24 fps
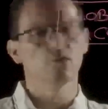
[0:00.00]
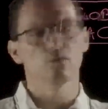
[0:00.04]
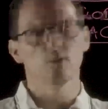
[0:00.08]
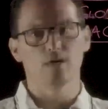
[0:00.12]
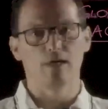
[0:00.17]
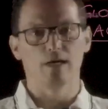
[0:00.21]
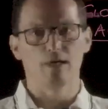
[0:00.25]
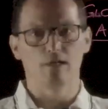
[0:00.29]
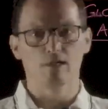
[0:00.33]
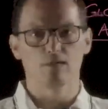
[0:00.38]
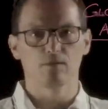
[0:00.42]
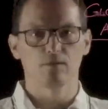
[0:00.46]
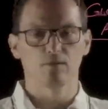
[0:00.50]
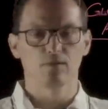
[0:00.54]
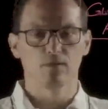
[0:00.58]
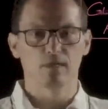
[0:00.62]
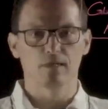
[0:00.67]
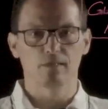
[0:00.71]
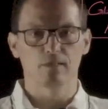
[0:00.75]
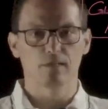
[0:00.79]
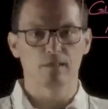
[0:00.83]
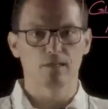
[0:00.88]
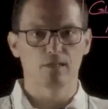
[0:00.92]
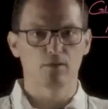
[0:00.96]
Or
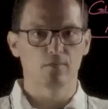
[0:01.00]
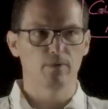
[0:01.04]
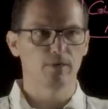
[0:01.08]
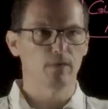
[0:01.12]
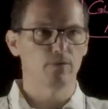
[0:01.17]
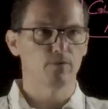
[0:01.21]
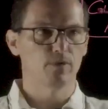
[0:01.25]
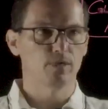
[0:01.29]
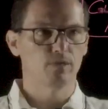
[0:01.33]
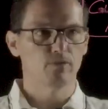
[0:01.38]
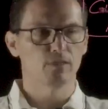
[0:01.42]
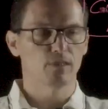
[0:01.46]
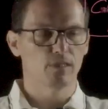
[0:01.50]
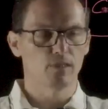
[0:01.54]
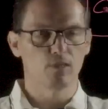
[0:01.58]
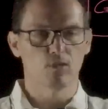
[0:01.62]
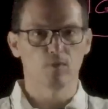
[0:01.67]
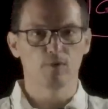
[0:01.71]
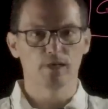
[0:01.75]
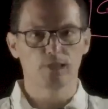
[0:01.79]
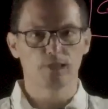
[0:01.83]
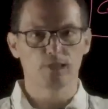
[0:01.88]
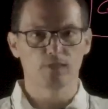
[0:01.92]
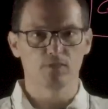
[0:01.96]
the other way around, the
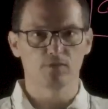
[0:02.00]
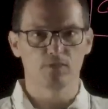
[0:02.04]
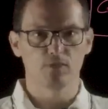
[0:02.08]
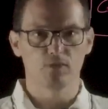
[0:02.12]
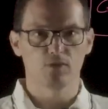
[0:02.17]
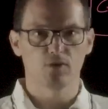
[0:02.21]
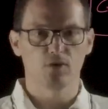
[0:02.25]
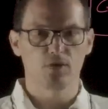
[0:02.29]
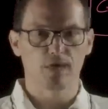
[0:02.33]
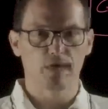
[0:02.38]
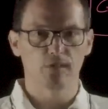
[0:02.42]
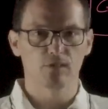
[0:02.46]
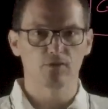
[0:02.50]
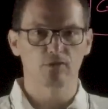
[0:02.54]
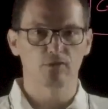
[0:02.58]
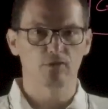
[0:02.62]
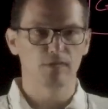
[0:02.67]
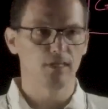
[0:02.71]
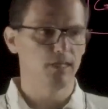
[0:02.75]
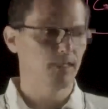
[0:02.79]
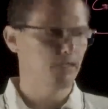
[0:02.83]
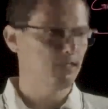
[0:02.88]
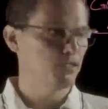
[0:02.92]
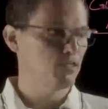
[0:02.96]
global account is connected to
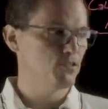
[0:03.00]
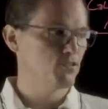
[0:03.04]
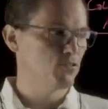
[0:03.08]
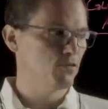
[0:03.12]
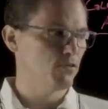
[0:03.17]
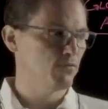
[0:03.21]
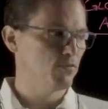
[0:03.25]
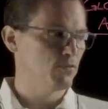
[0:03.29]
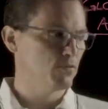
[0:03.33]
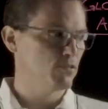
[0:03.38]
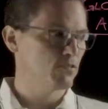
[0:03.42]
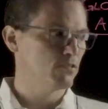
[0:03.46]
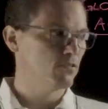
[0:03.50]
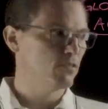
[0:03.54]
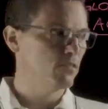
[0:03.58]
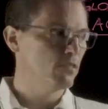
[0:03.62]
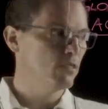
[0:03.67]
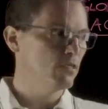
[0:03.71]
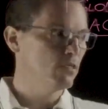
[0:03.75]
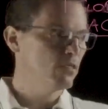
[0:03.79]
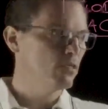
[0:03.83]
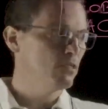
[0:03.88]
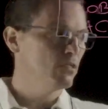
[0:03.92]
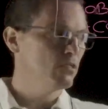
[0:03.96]
the ID service.
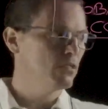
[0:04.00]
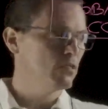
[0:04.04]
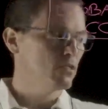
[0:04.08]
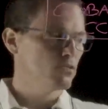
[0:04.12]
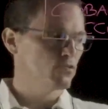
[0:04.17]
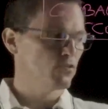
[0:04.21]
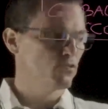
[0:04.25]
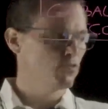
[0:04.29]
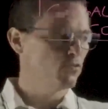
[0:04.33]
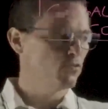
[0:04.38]
So